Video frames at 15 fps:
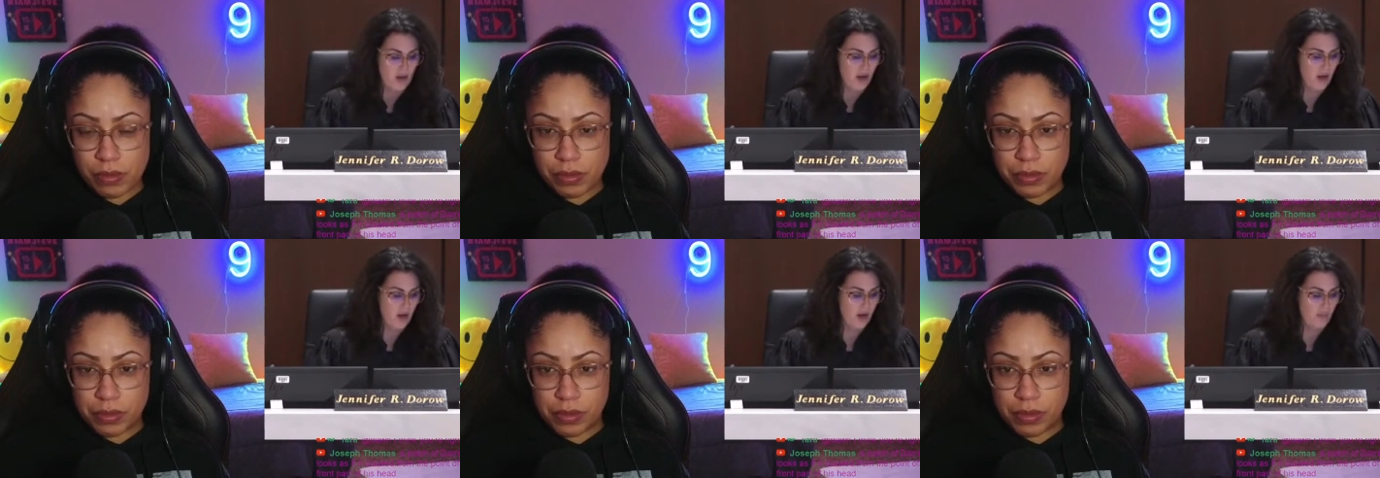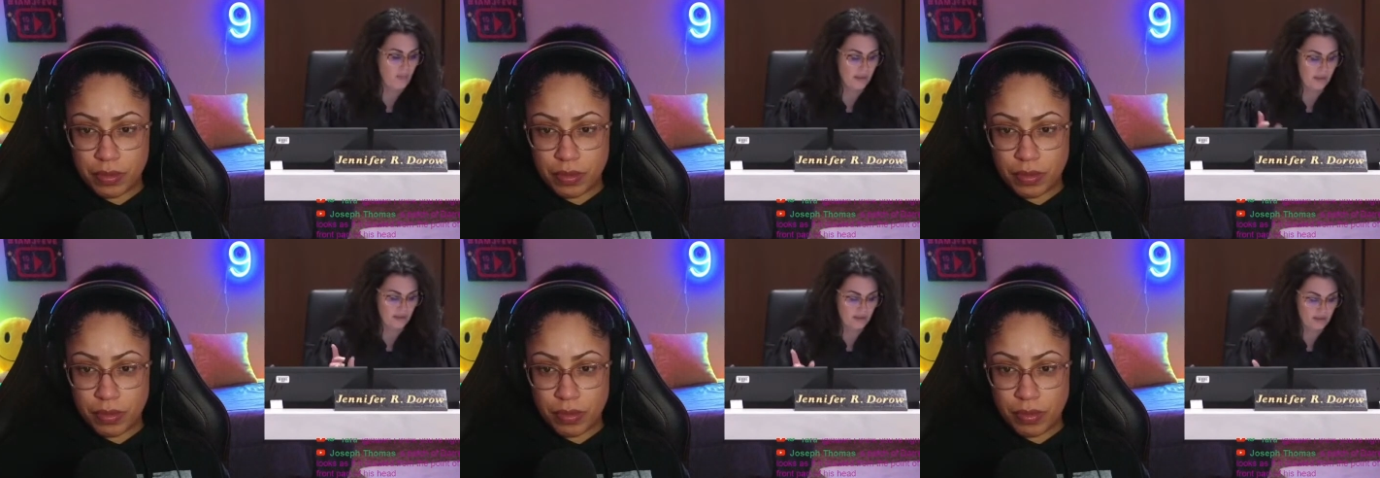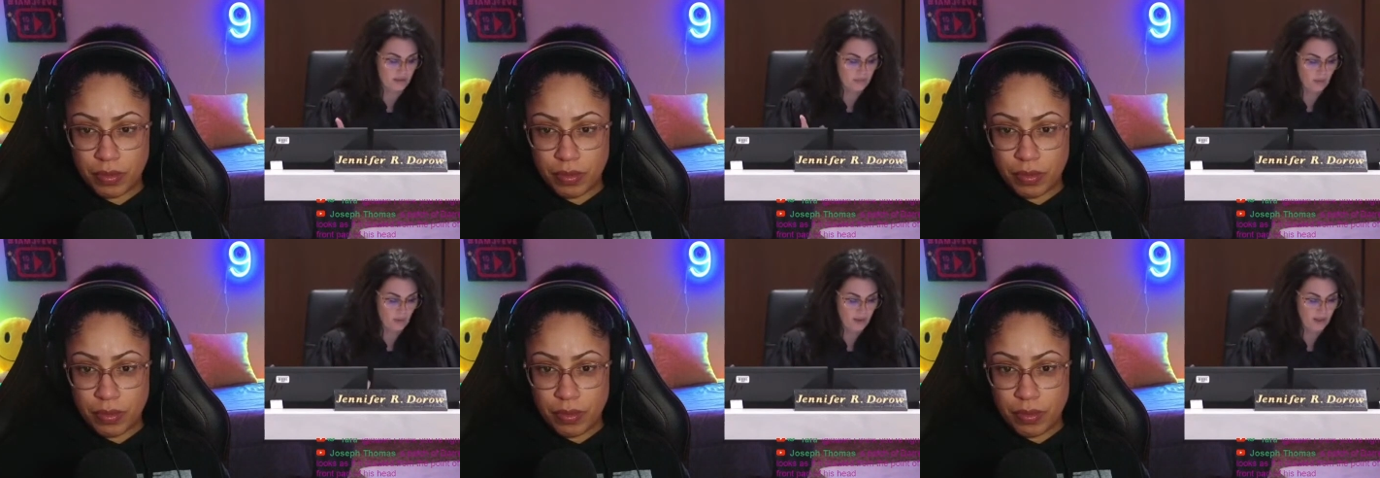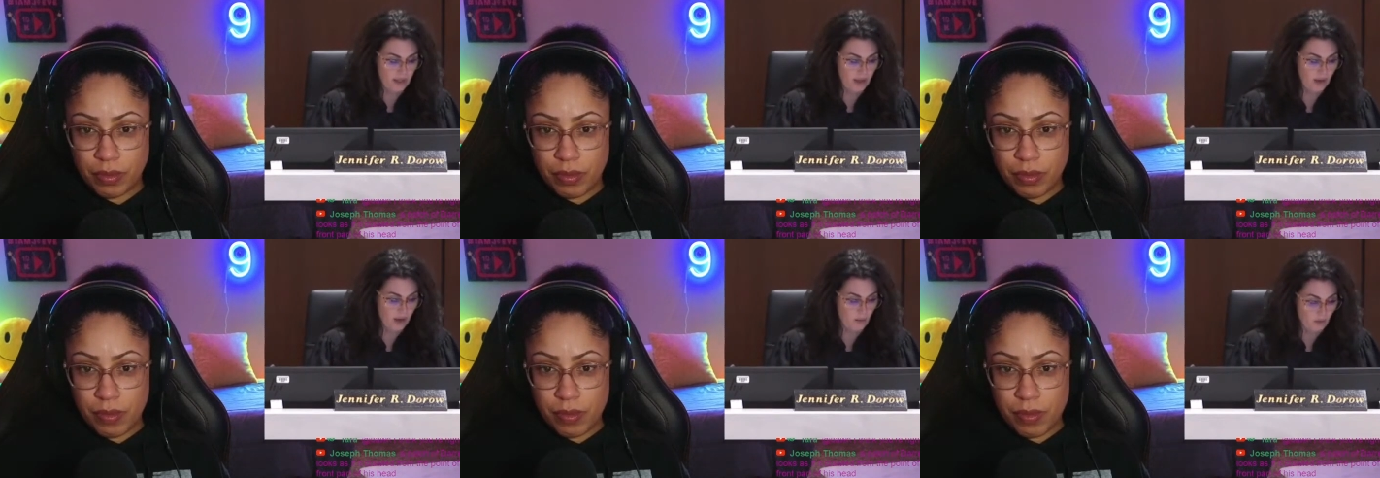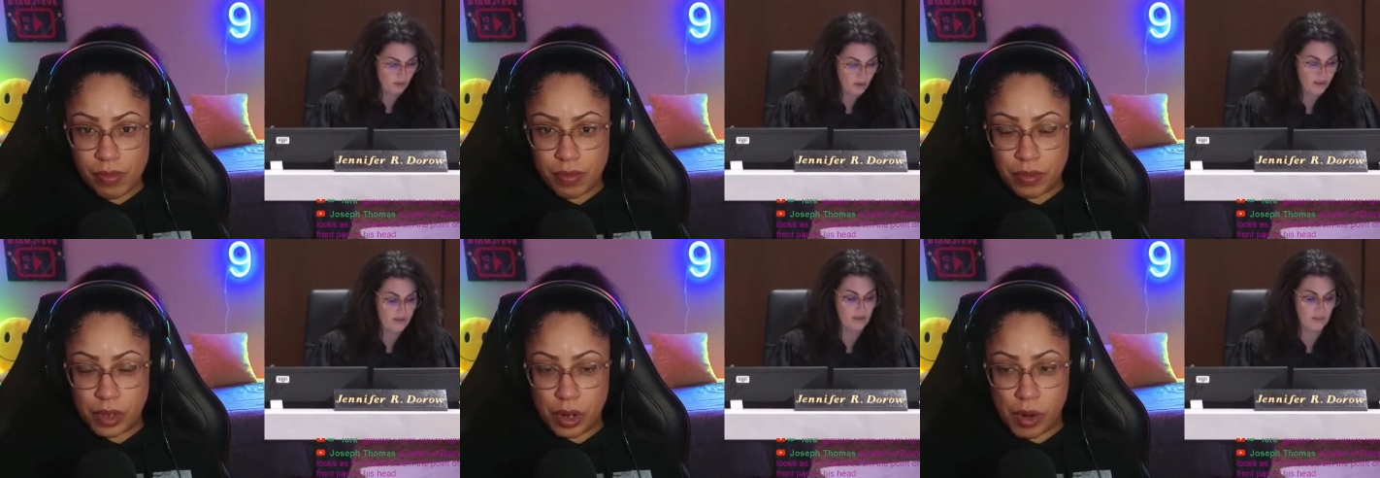Speaker 1: Uh, but at this point, I, I would
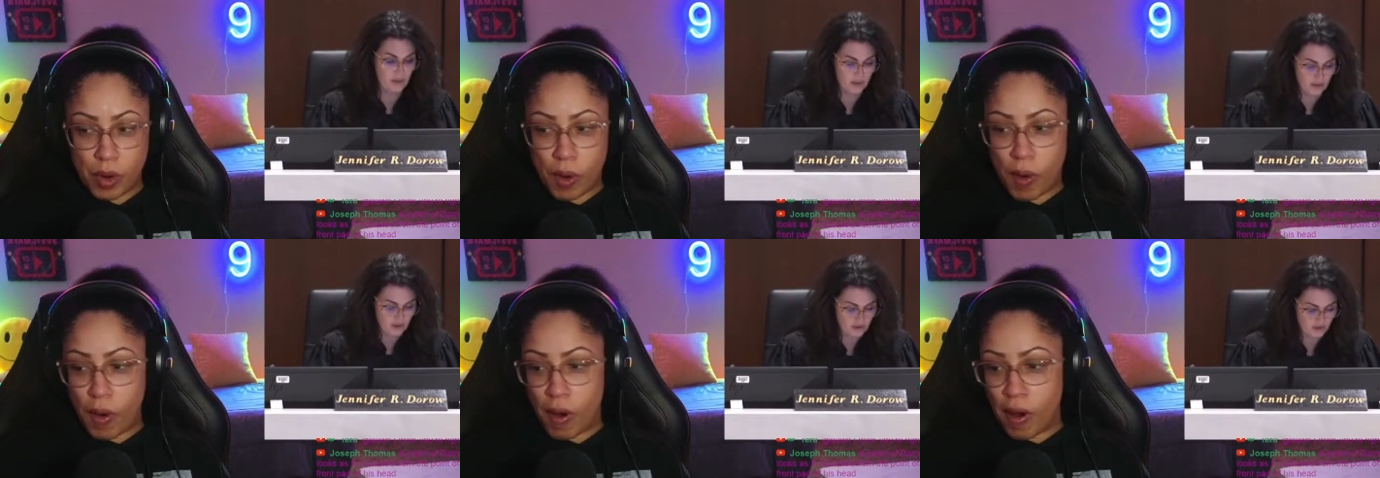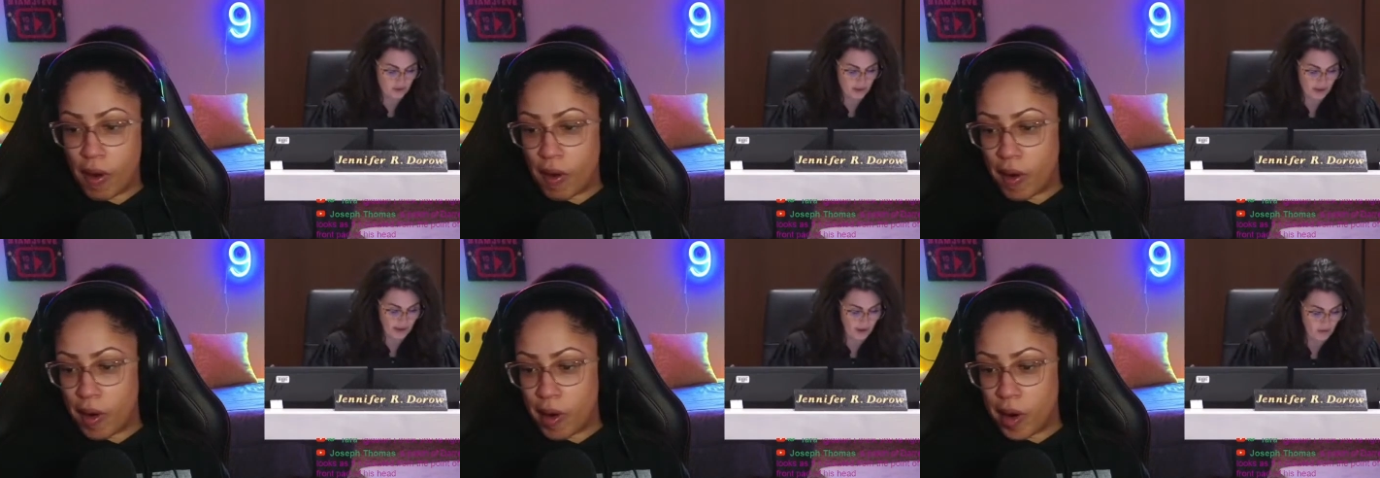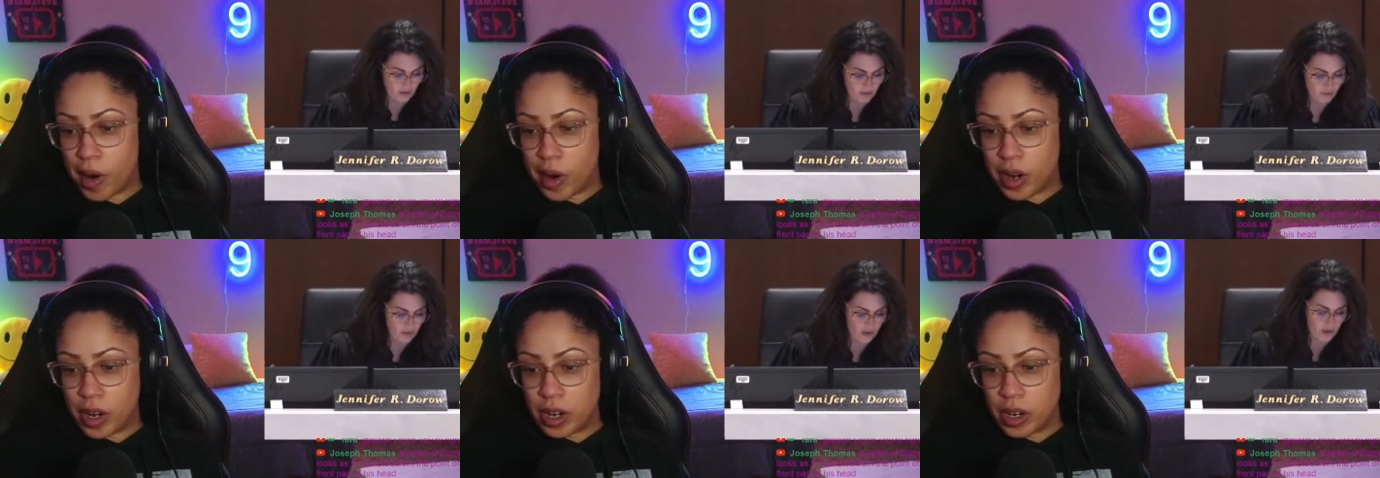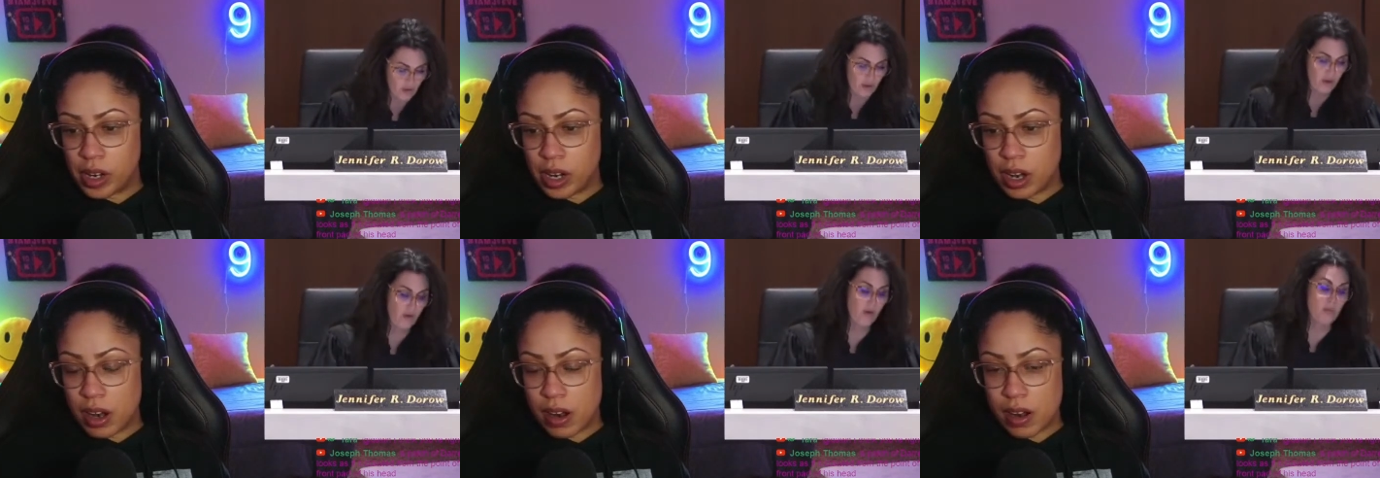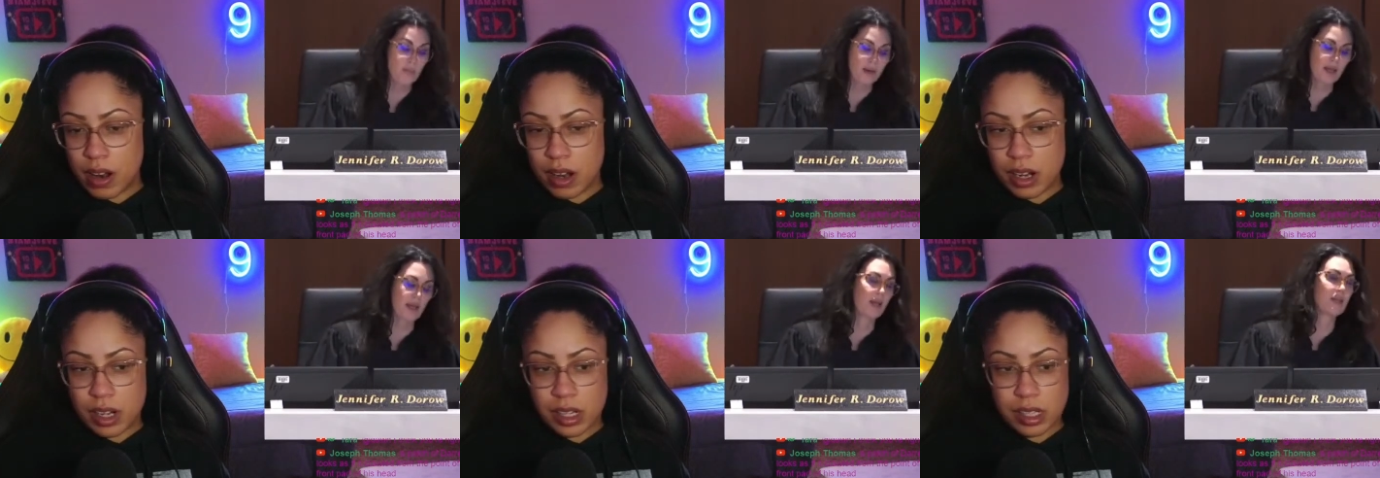like to bring the jury out for your
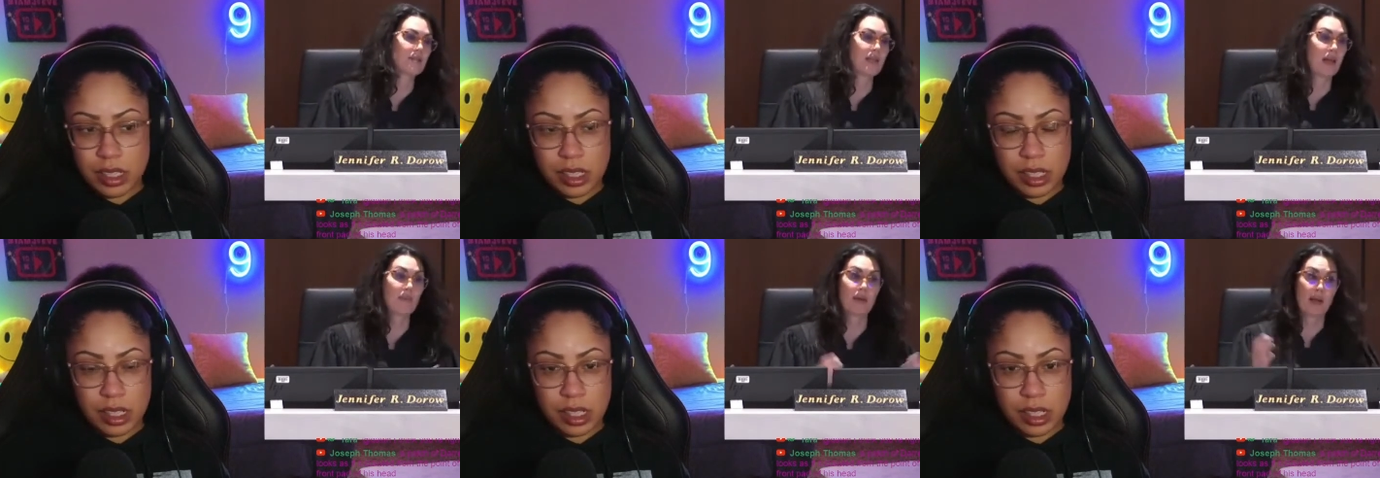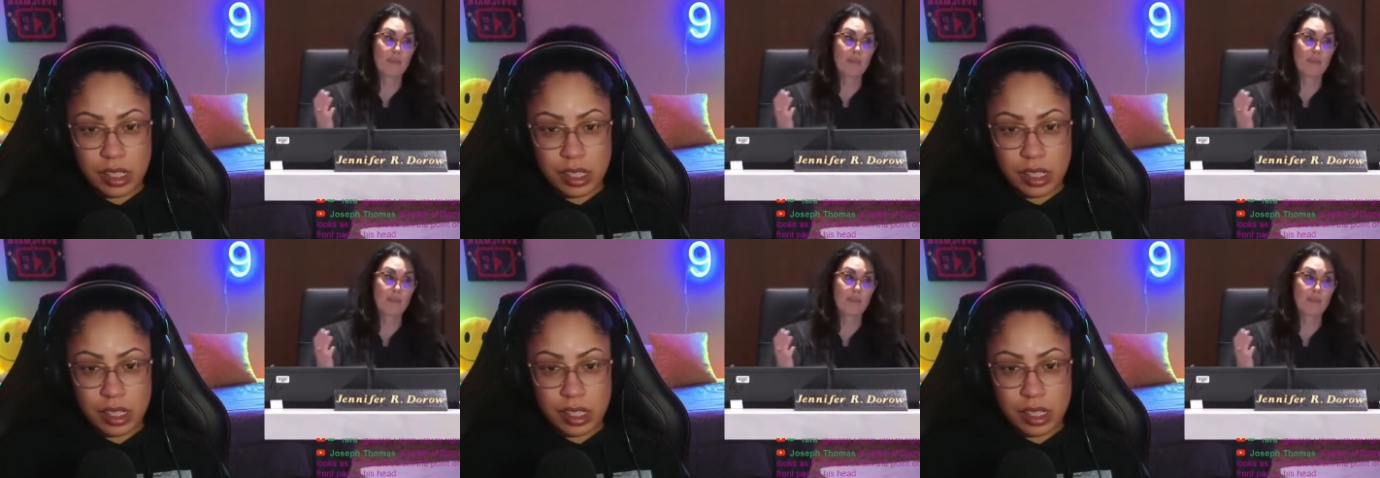opening statement.